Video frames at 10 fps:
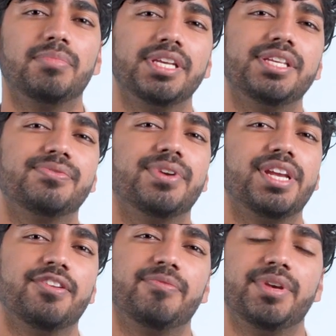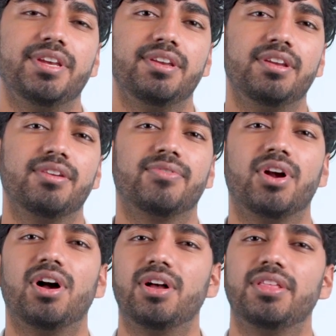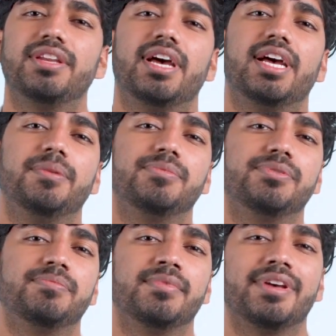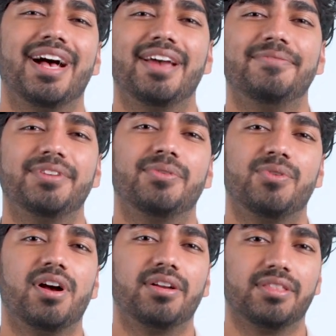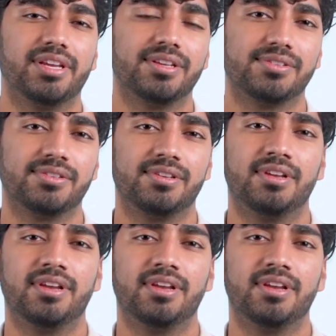Please forgive me for all the times I've done wrong things,